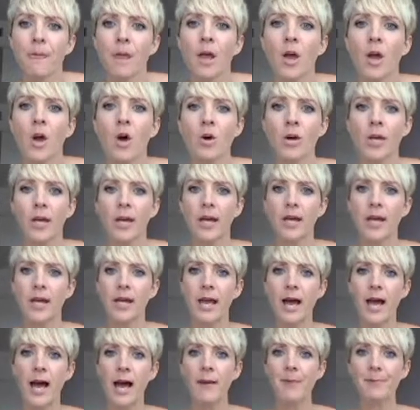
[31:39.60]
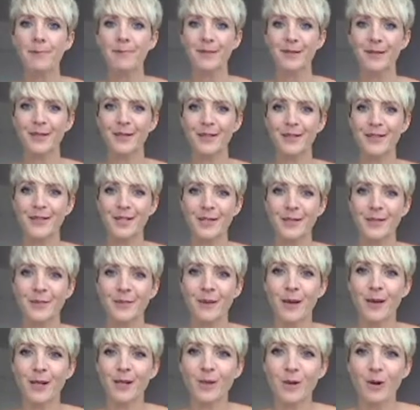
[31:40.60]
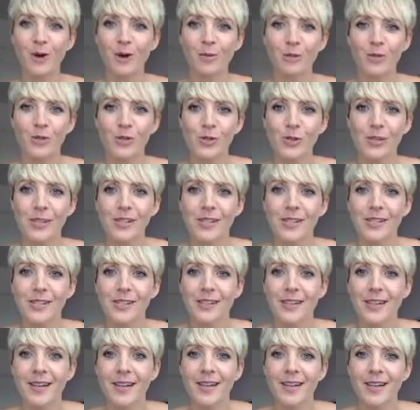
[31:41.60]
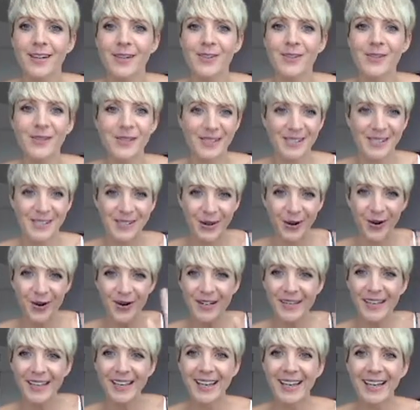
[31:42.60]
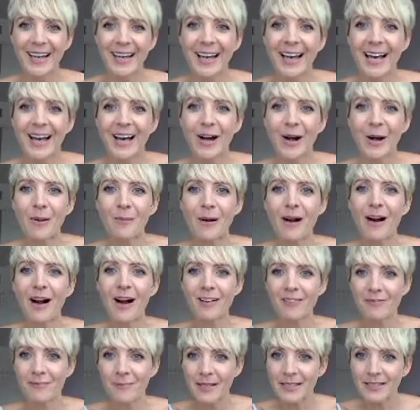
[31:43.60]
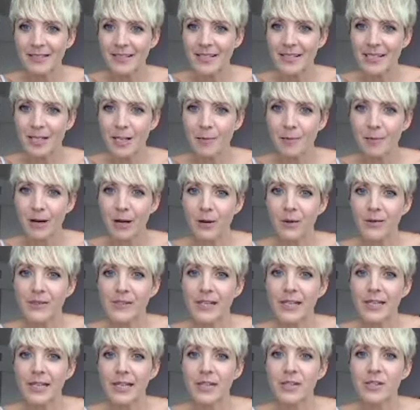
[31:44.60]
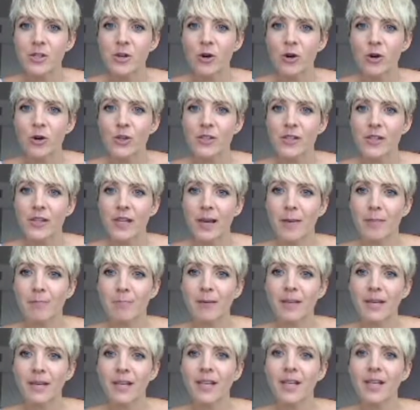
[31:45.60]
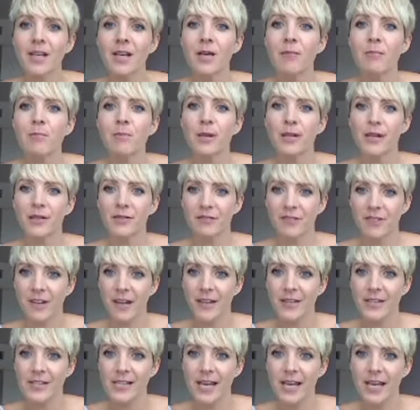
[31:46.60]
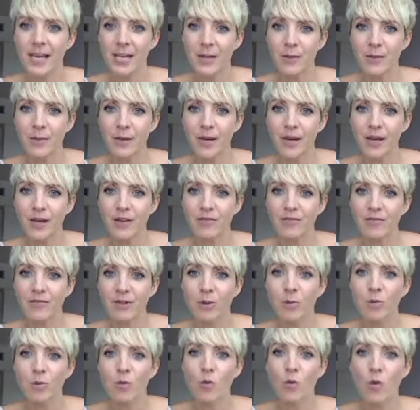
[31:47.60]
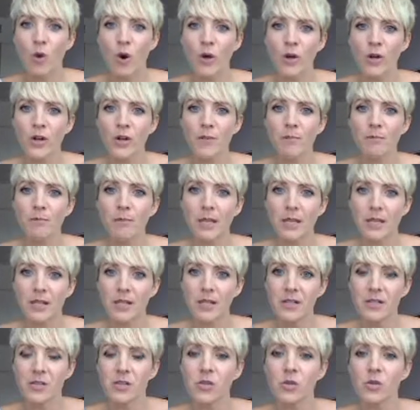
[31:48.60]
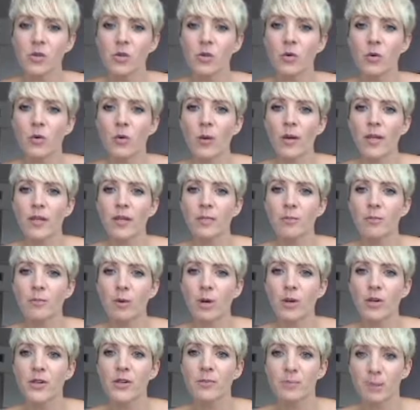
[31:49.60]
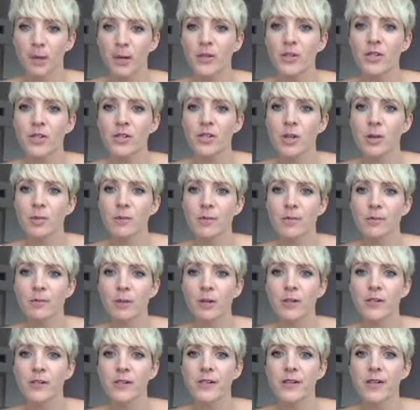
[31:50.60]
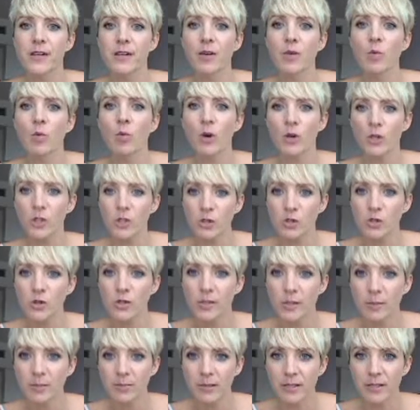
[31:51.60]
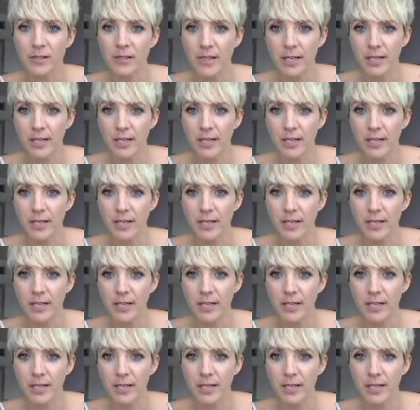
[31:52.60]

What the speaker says: Okay, Amber, welcome to this talk. I've been reading about delayed cord clamping, but I've read anywhere from 1 minute to when the blood stops pulsing. What do you typically